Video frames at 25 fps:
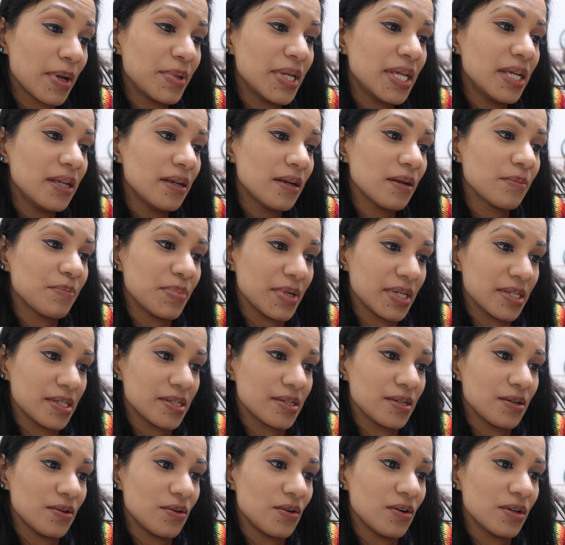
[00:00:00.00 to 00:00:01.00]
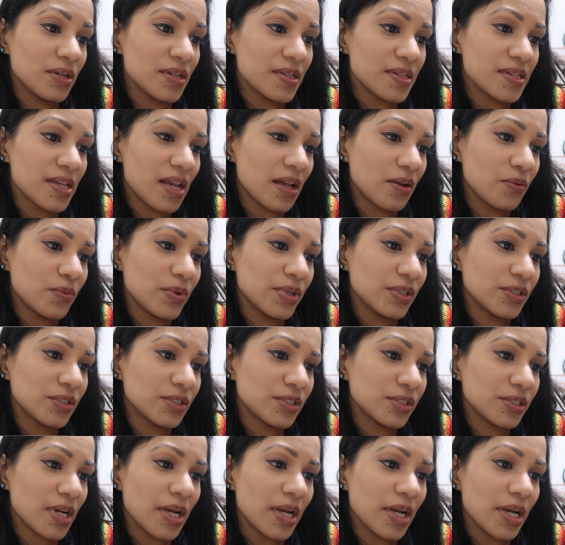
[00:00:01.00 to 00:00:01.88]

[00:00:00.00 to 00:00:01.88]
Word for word: peanut butter on a sandwich.